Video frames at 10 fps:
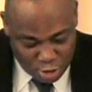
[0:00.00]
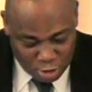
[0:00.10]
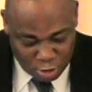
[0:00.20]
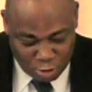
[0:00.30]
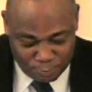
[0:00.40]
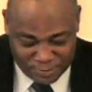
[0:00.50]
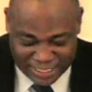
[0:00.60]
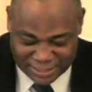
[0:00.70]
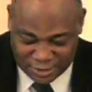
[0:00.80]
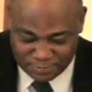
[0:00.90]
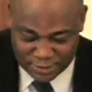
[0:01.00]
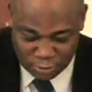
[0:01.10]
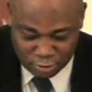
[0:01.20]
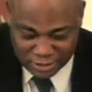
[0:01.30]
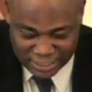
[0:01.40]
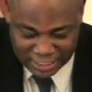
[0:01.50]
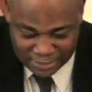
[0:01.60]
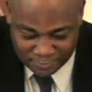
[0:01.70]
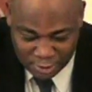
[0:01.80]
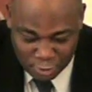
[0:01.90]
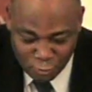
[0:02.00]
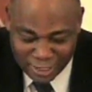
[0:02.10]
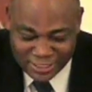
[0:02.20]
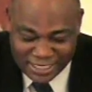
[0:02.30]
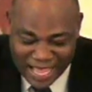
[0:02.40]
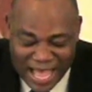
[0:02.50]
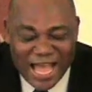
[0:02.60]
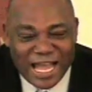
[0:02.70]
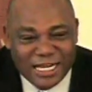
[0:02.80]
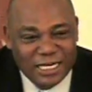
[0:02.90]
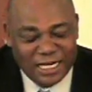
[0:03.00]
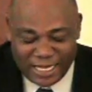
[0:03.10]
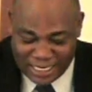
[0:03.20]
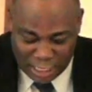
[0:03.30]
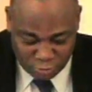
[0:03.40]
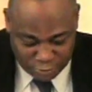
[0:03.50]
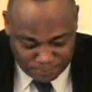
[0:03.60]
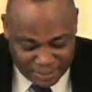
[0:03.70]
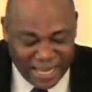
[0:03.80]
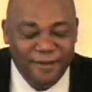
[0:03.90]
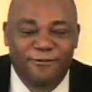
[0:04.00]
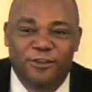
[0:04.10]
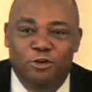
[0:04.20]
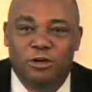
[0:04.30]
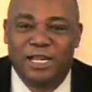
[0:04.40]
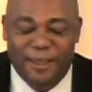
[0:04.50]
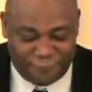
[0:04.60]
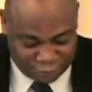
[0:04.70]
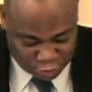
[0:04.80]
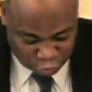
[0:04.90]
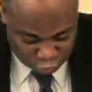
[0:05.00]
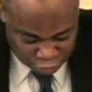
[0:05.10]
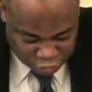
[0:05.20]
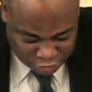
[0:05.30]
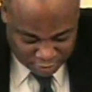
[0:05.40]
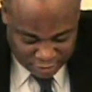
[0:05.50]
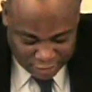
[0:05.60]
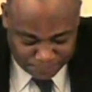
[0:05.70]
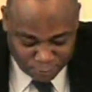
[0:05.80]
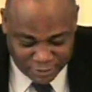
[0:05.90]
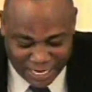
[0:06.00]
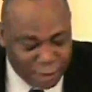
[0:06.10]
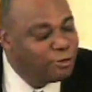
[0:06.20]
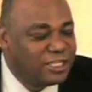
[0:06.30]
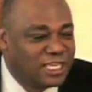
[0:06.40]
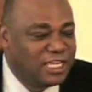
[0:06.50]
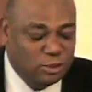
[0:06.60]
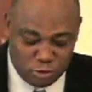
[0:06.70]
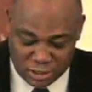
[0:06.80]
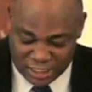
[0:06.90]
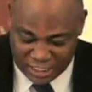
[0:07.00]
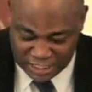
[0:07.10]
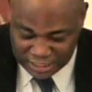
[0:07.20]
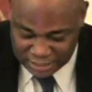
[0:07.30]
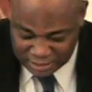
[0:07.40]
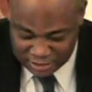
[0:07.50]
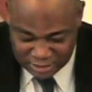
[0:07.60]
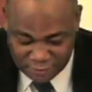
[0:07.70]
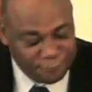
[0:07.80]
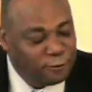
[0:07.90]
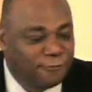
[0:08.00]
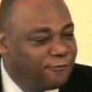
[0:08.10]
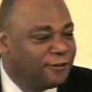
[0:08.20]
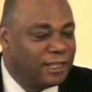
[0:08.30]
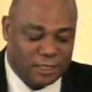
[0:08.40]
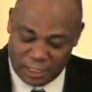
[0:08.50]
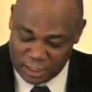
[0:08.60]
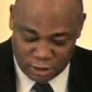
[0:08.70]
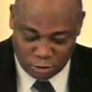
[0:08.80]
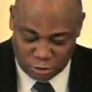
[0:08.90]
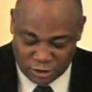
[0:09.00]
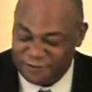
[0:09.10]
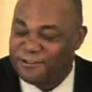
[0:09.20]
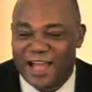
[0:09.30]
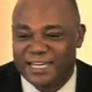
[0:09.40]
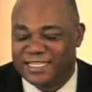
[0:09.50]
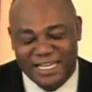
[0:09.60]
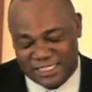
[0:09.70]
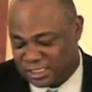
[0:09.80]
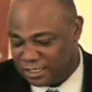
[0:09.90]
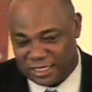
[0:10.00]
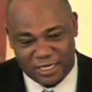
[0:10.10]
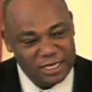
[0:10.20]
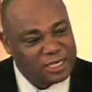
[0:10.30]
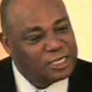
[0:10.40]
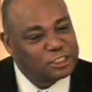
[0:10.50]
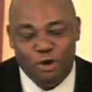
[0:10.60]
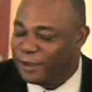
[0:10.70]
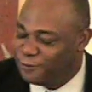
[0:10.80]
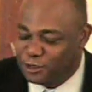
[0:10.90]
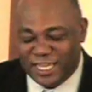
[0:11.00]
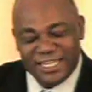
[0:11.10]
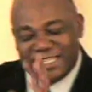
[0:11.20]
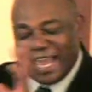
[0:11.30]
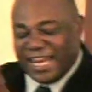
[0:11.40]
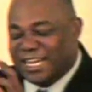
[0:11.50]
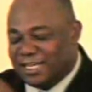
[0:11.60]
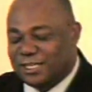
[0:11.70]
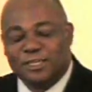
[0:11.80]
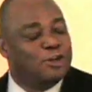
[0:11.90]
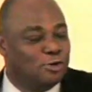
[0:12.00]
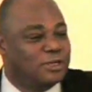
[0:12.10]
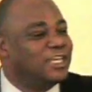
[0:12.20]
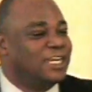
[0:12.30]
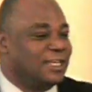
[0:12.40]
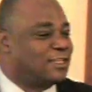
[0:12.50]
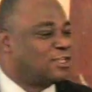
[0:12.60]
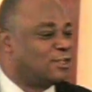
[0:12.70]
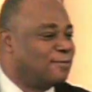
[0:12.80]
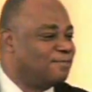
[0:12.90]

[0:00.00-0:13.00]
Oh, blessed be your name. When God laid out the plan for your life, church, He put everything you need to fulfill your divine destiny. So if you didn't get it, you don't need it.